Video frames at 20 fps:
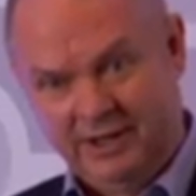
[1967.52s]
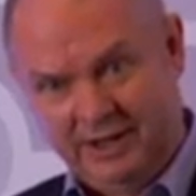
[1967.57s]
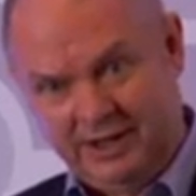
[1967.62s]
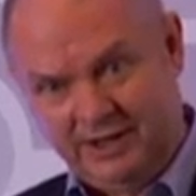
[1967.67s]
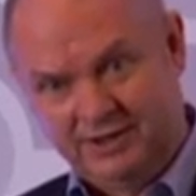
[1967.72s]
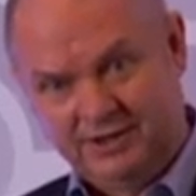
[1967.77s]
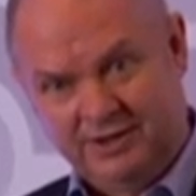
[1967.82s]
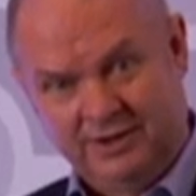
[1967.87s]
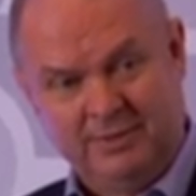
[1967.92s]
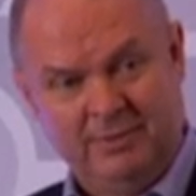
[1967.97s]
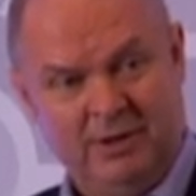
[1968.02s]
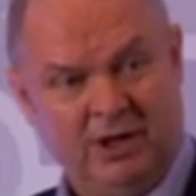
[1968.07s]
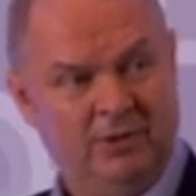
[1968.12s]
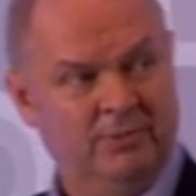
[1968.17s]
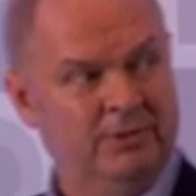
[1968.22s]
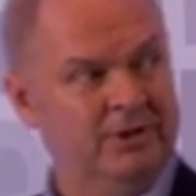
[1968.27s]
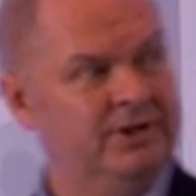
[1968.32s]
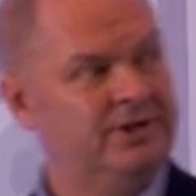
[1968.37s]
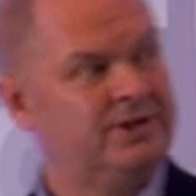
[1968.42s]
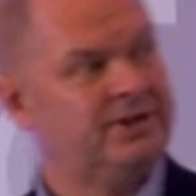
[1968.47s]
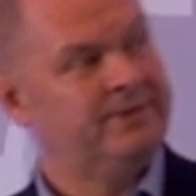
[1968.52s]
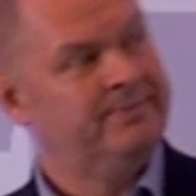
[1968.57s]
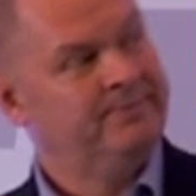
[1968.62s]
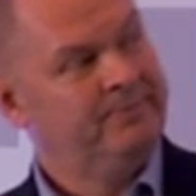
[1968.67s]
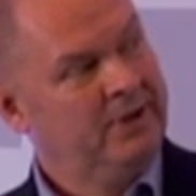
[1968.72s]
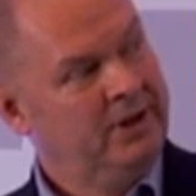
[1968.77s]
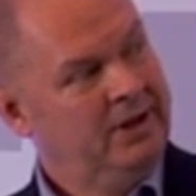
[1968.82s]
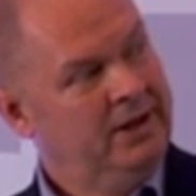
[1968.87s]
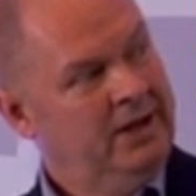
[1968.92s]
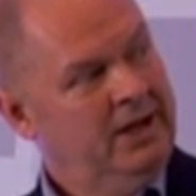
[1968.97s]
Leeds at the moment.
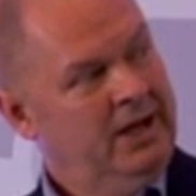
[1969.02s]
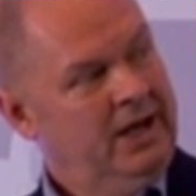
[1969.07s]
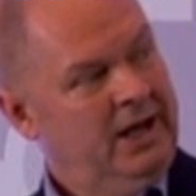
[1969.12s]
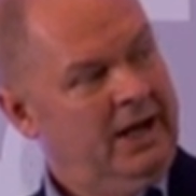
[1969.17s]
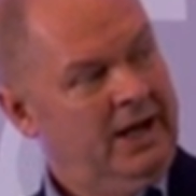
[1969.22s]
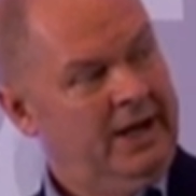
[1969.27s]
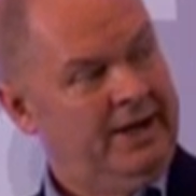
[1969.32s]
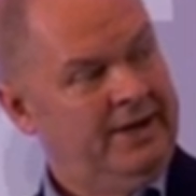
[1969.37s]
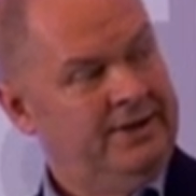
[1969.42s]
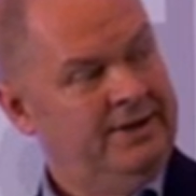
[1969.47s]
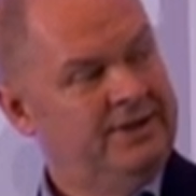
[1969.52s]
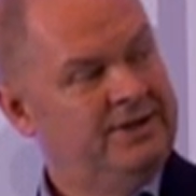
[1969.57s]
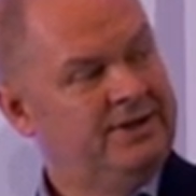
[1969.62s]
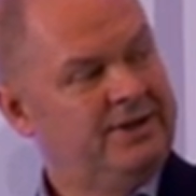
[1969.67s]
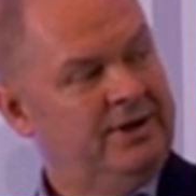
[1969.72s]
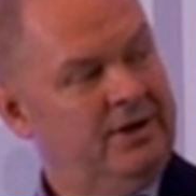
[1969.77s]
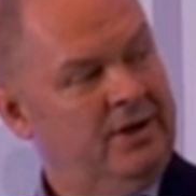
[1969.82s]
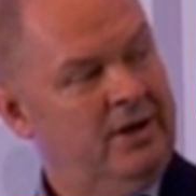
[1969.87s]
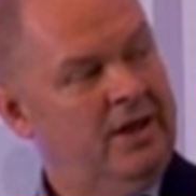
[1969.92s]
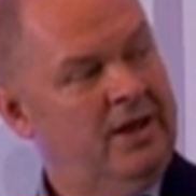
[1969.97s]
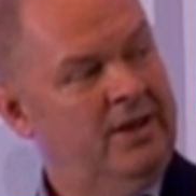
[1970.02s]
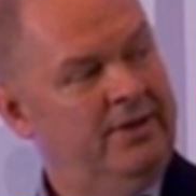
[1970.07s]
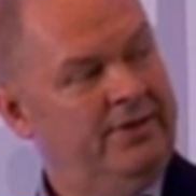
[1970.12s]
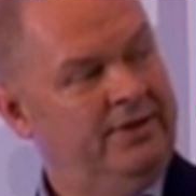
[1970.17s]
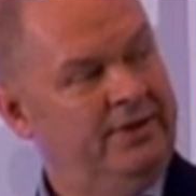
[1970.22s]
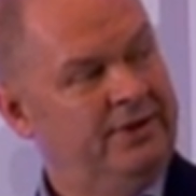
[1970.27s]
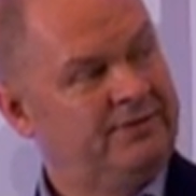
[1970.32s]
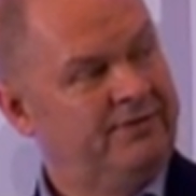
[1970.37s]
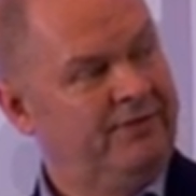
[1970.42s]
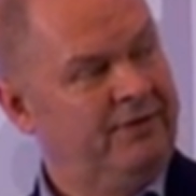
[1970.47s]
And
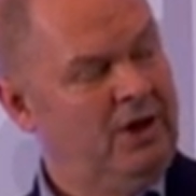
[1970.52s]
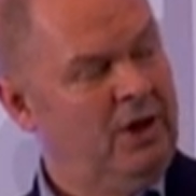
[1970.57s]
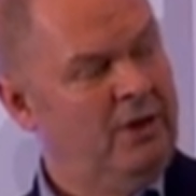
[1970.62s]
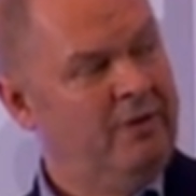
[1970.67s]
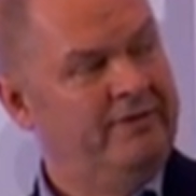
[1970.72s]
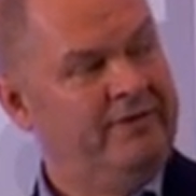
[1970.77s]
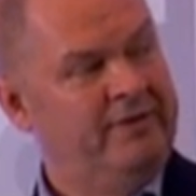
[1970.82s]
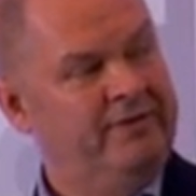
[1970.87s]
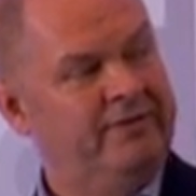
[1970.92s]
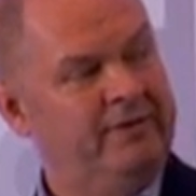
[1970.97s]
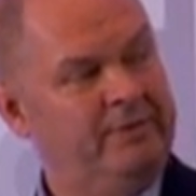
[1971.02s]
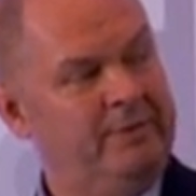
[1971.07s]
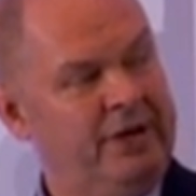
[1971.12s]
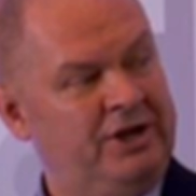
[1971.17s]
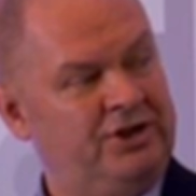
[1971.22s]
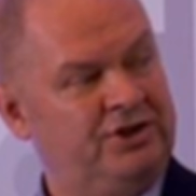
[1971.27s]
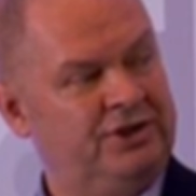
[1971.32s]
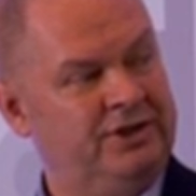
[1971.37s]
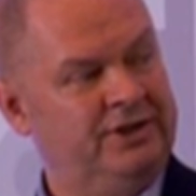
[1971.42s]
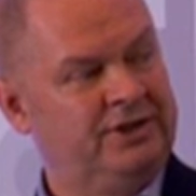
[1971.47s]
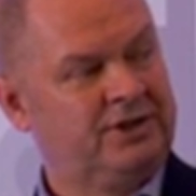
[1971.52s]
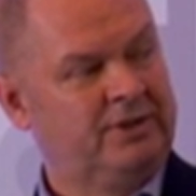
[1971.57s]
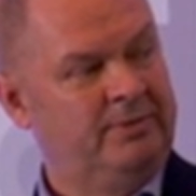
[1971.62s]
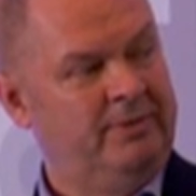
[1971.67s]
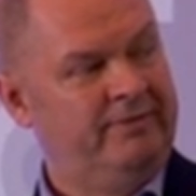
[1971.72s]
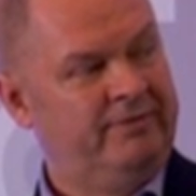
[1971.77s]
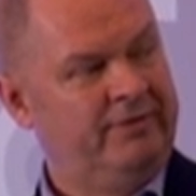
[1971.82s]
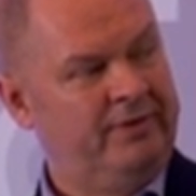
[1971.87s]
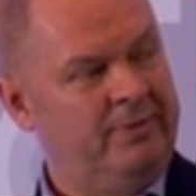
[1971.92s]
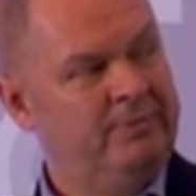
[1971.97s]
the flow of information is
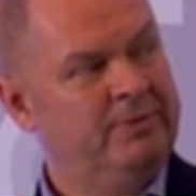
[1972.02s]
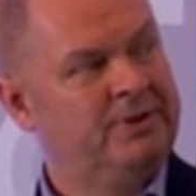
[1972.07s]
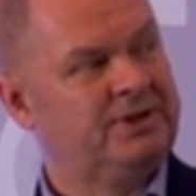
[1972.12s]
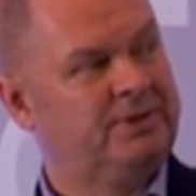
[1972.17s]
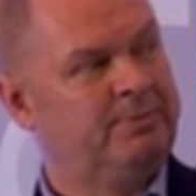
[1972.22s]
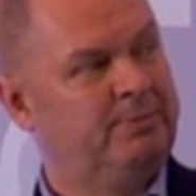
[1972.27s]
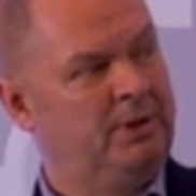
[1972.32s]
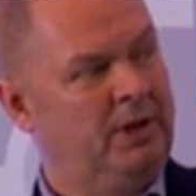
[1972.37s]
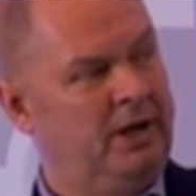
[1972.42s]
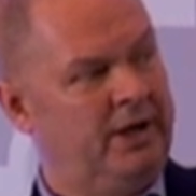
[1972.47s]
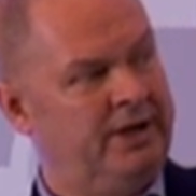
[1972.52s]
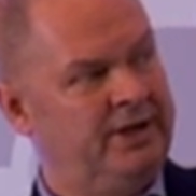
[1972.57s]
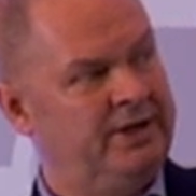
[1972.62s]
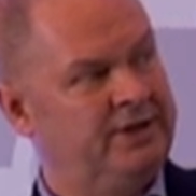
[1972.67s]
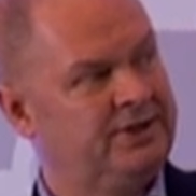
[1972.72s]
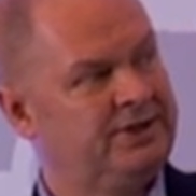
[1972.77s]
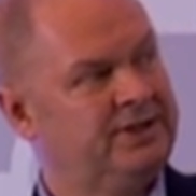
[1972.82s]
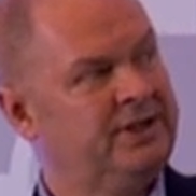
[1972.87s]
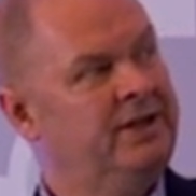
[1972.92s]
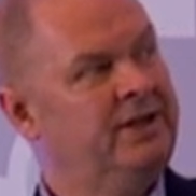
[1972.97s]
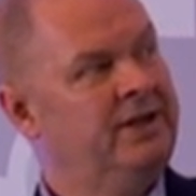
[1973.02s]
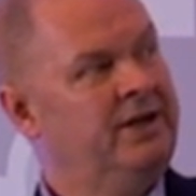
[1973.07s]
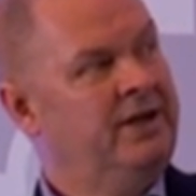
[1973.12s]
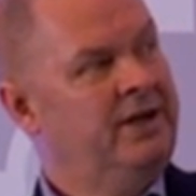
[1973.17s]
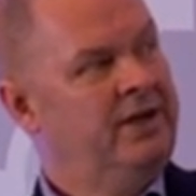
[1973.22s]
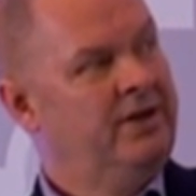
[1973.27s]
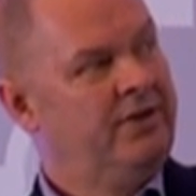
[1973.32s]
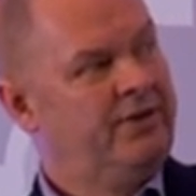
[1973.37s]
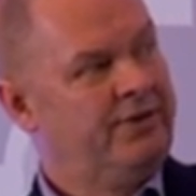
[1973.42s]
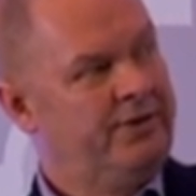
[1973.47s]
coming from the suppliers
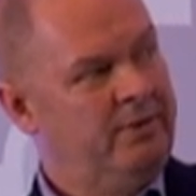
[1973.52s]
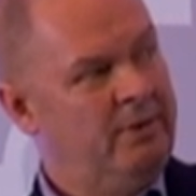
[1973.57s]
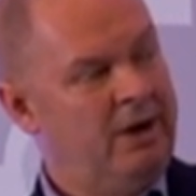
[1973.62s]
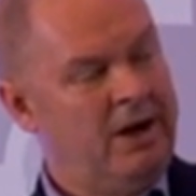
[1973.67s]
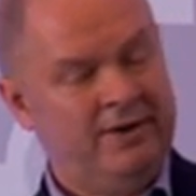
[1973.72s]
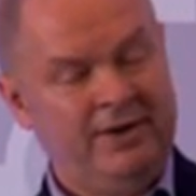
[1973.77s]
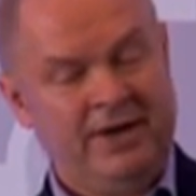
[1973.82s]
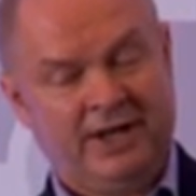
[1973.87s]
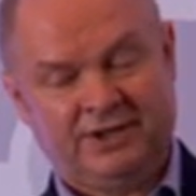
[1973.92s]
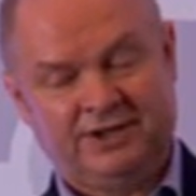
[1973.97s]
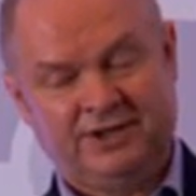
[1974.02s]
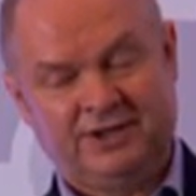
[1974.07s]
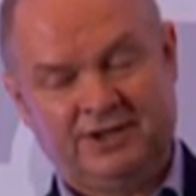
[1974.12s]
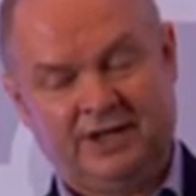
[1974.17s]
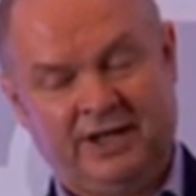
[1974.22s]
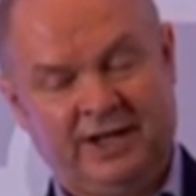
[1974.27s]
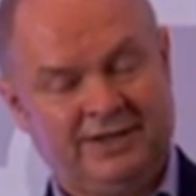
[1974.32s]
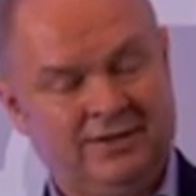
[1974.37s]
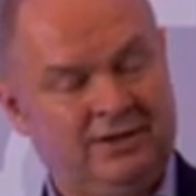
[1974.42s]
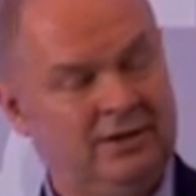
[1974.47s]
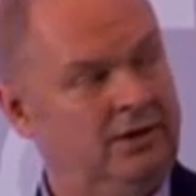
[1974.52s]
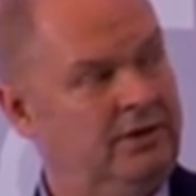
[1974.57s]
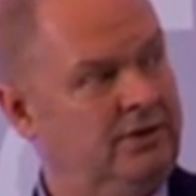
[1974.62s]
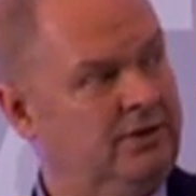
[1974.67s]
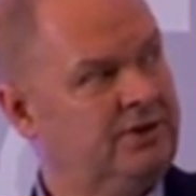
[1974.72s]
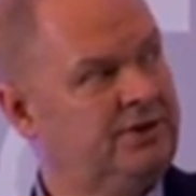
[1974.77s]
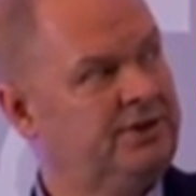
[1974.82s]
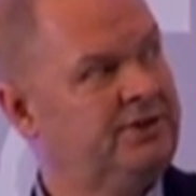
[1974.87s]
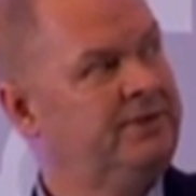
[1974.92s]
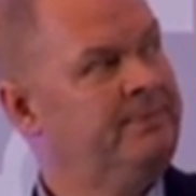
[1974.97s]
through our Nexus
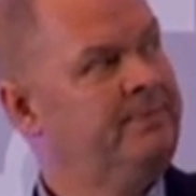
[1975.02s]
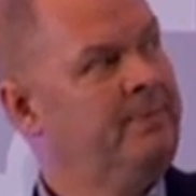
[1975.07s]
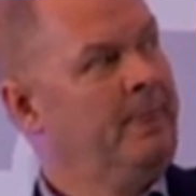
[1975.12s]
catalogues,